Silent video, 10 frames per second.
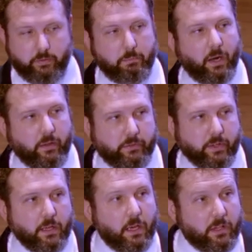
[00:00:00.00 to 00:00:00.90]
policy,
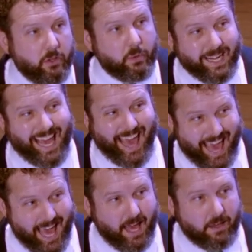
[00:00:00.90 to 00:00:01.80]
you can
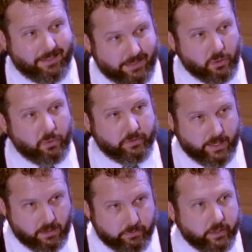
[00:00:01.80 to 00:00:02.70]
add those
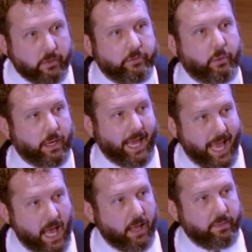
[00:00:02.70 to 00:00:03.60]
data fields, you can
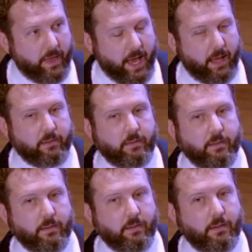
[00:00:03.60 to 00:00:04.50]
add that.
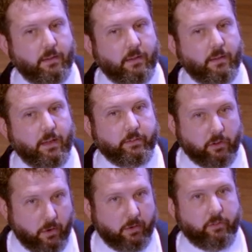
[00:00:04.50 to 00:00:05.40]
It's
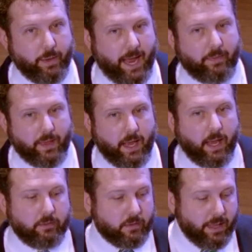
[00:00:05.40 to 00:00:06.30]
encouraged to add that
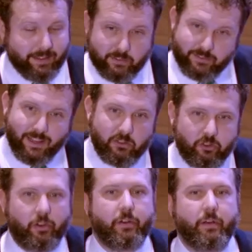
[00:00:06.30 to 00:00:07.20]
as an
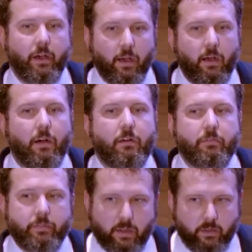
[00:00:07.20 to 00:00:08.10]
extension
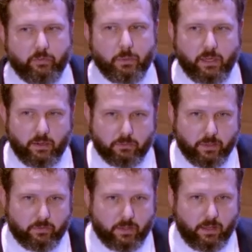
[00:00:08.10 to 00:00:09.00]
of the customer data
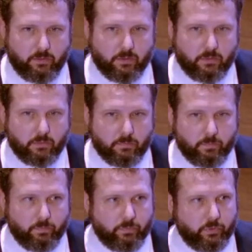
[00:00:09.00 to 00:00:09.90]
specification.
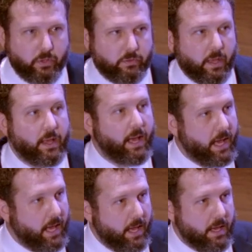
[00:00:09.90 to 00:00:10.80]
So you can say,
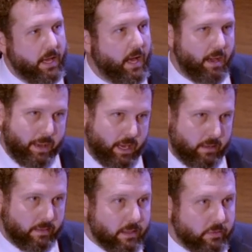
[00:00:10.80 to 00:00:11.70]
hey, I'm adding
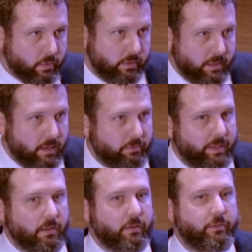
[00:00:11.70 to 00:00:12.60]
these sort of data
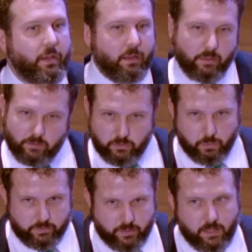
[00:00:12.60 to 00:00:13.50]
fields. This is
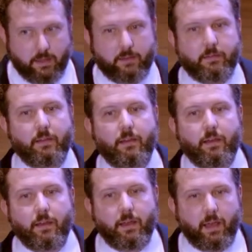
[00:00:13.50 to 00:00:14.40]
what's in it.
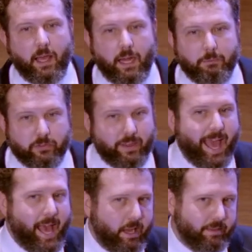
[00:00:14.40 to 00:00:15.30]
And I'm just adding